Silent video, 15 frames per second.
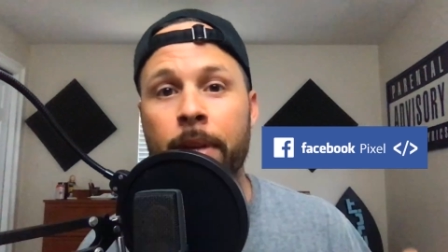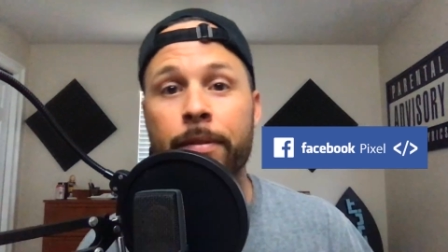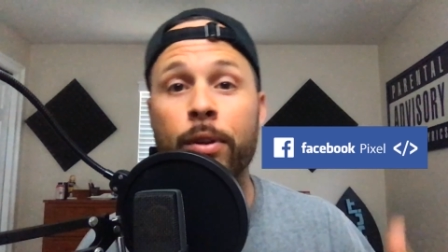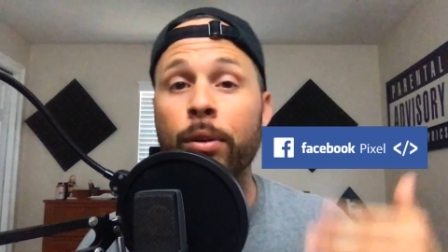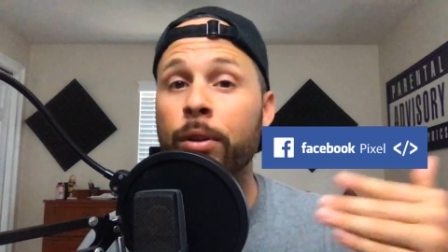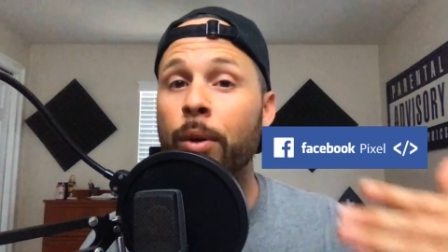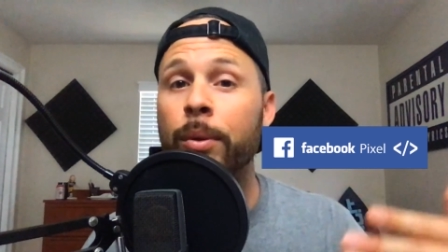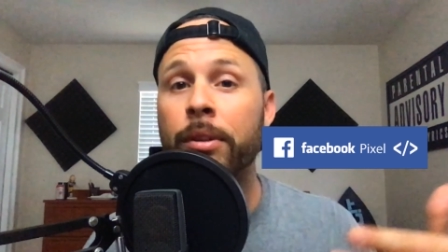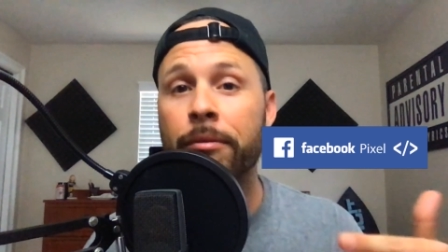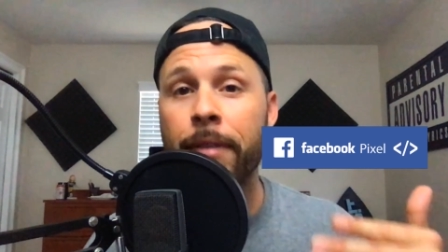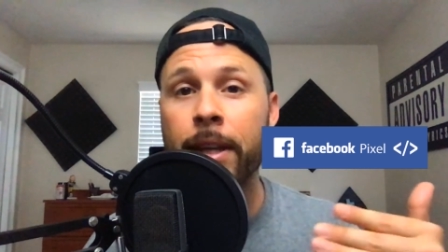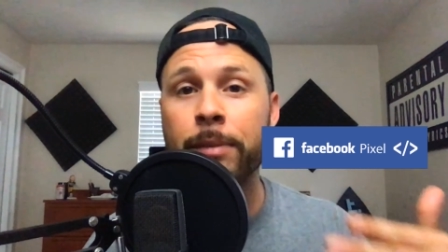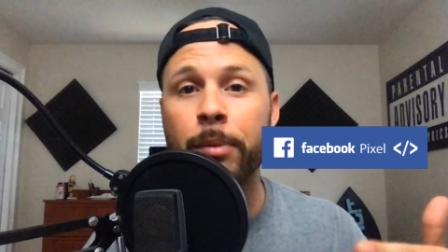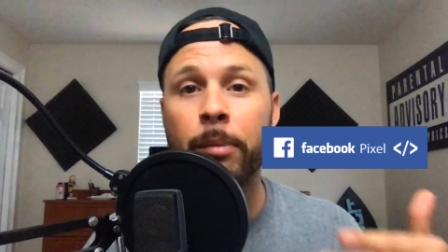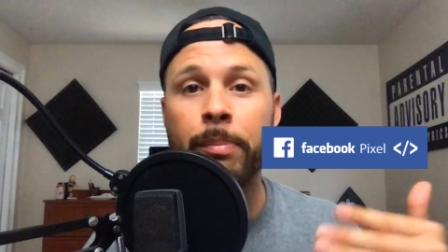If you don't know what the
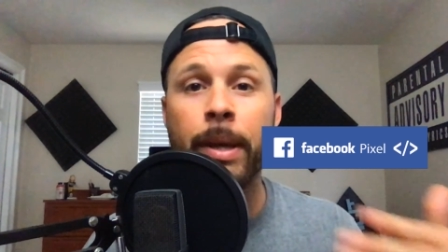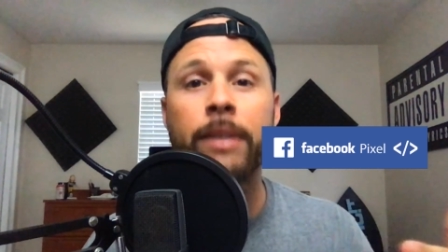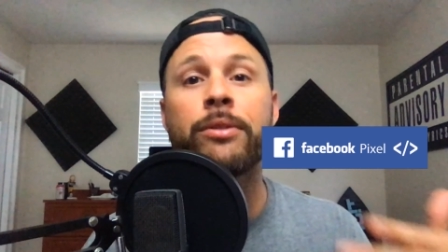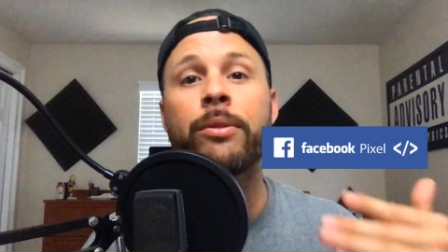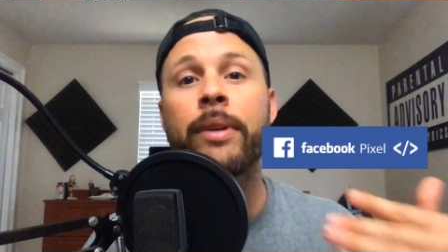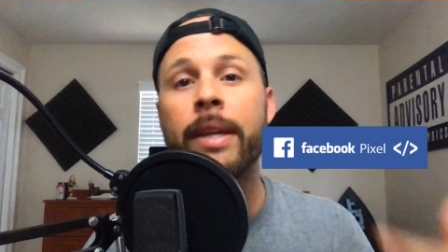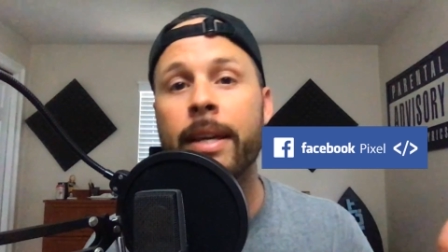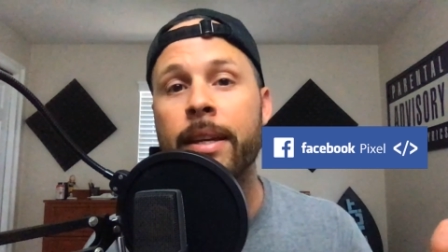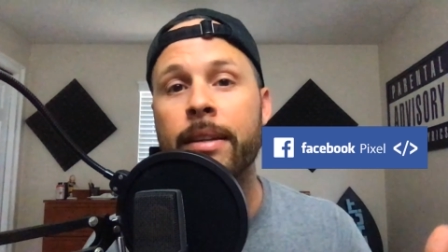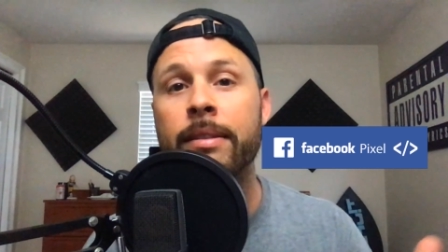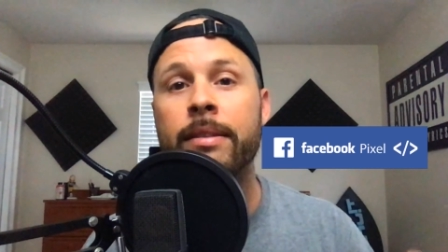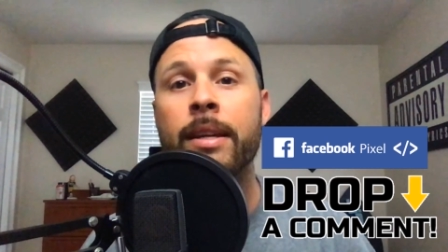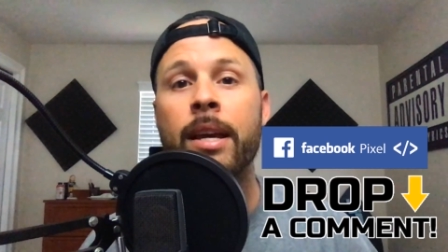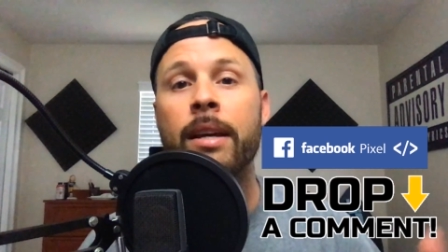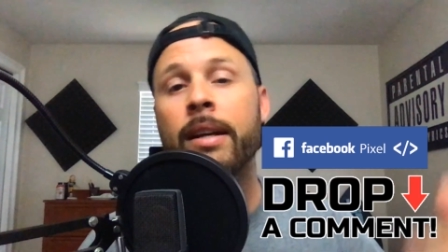Facebook pixel
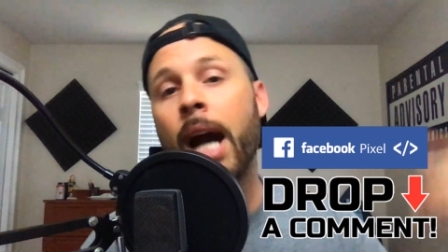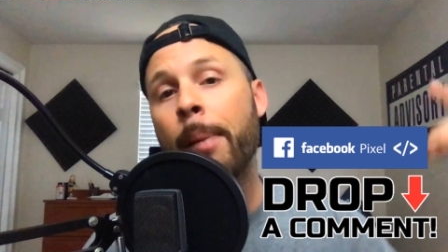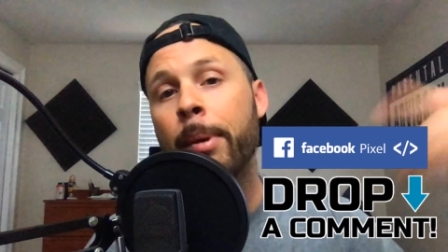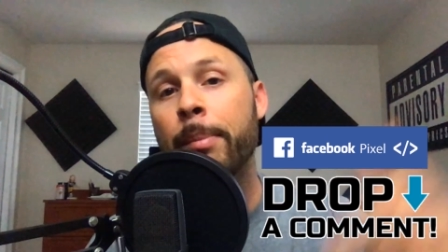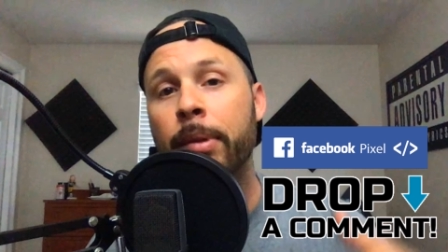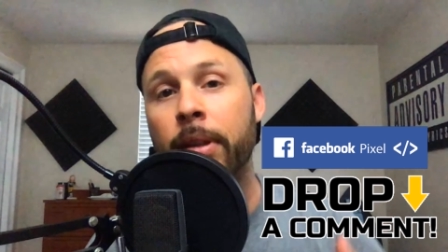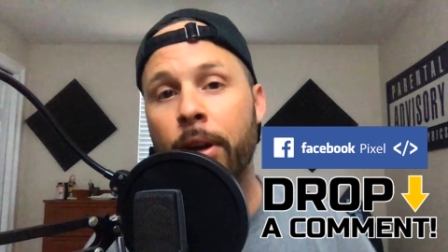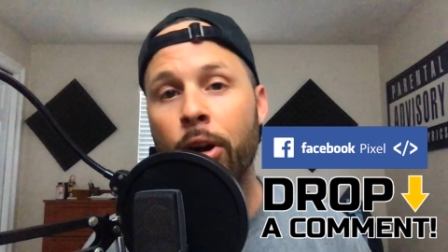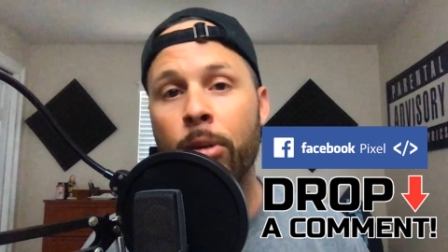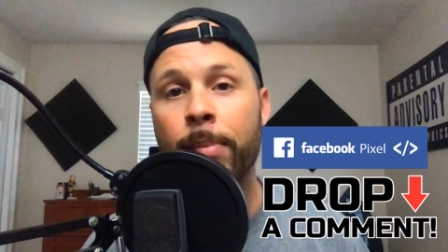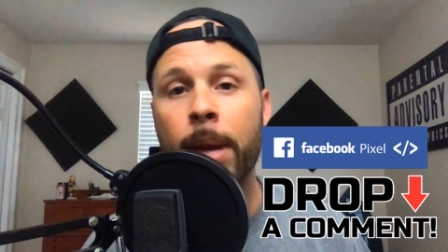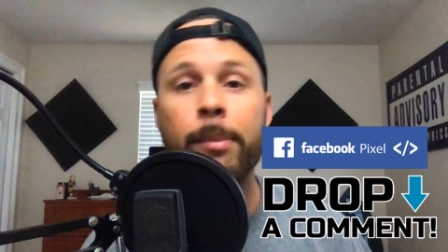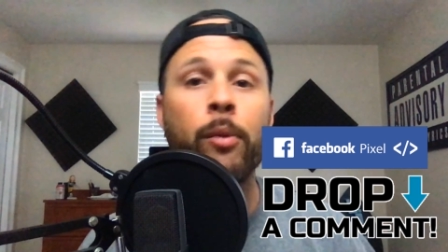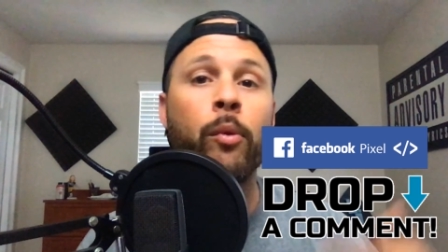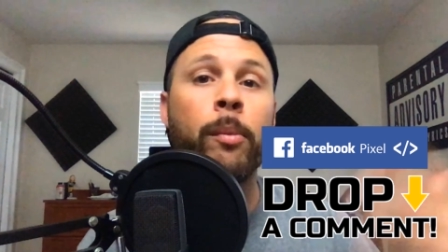is, comment below,
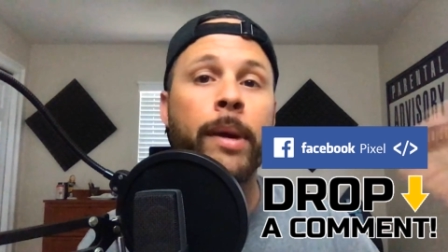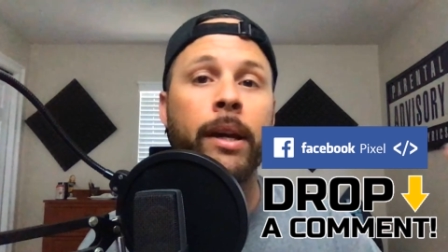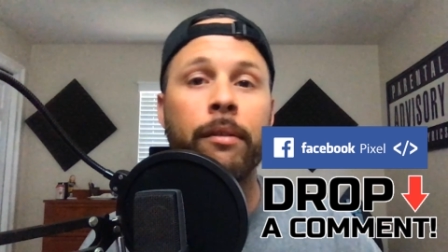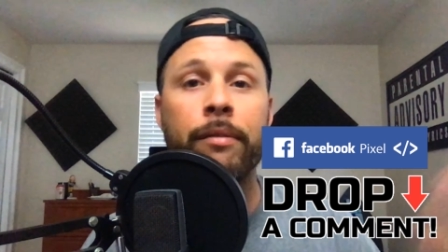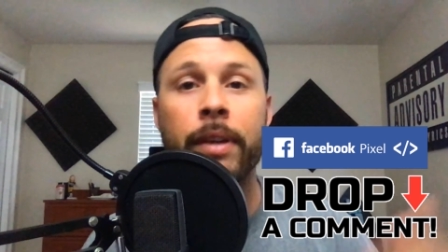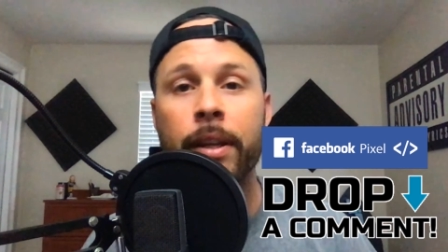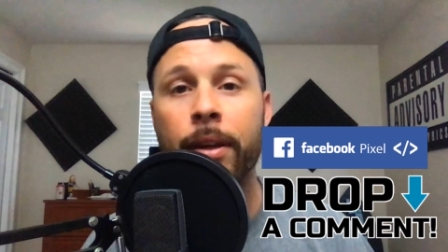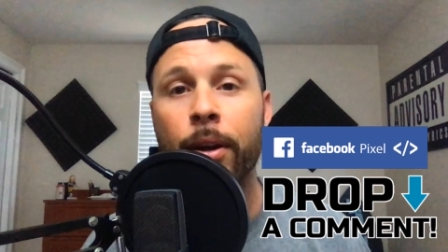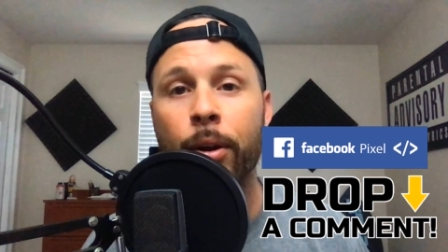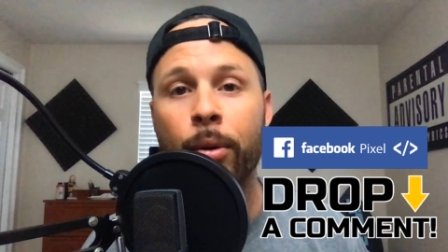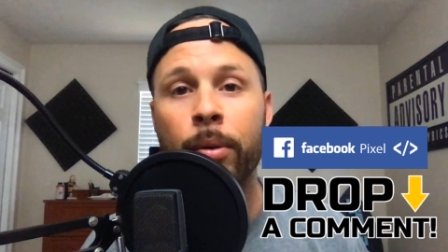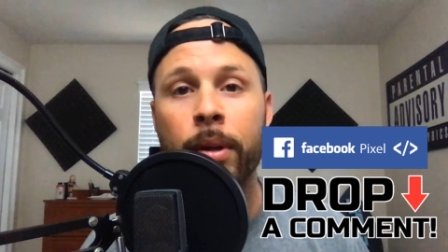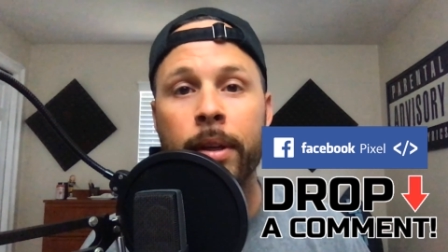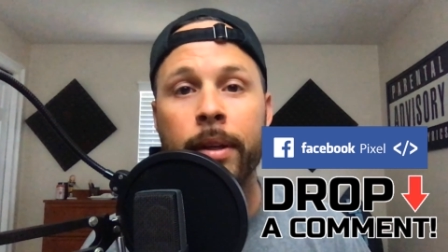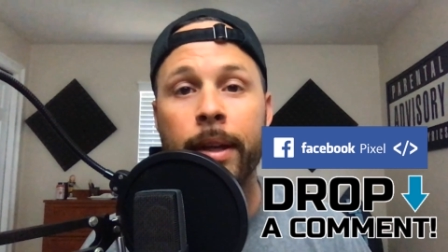maybe we'll make a
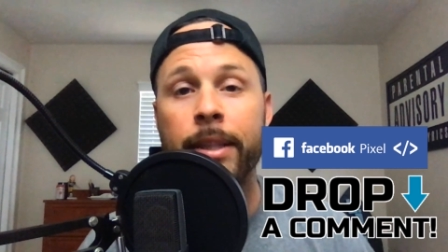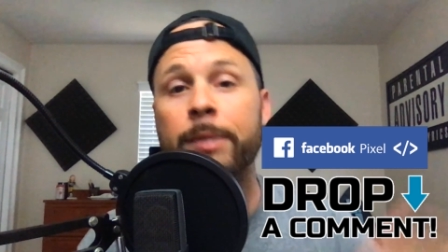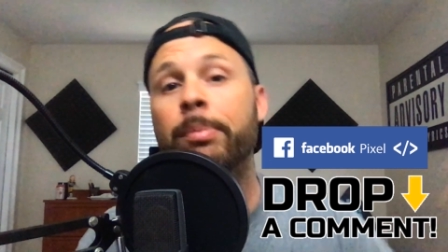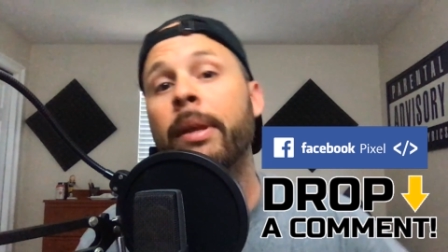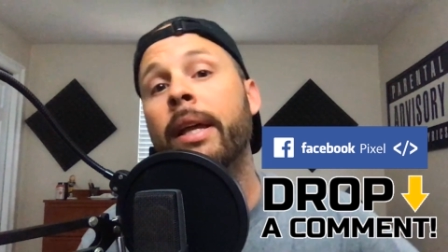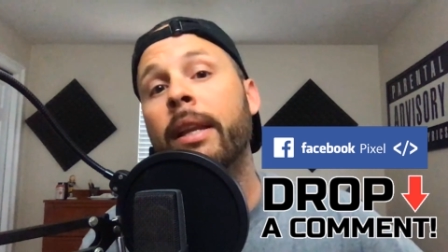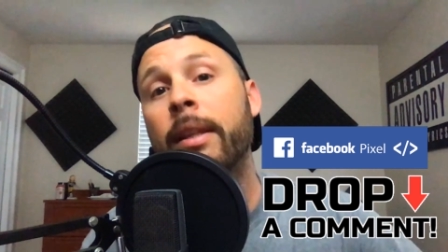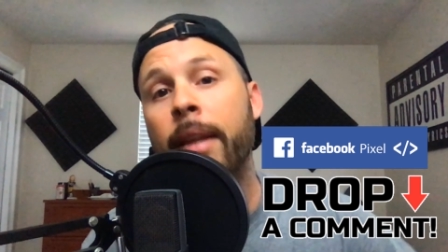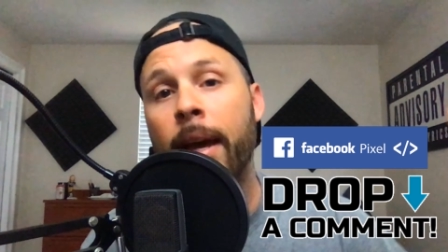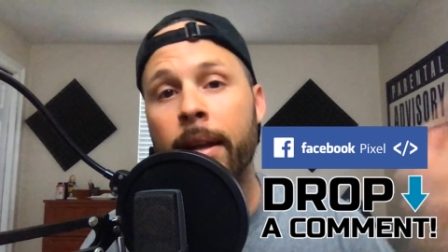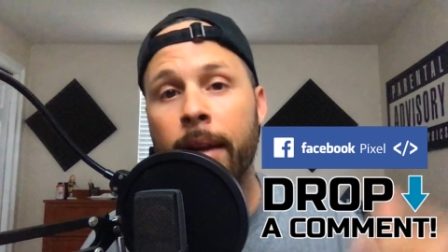video explaining that.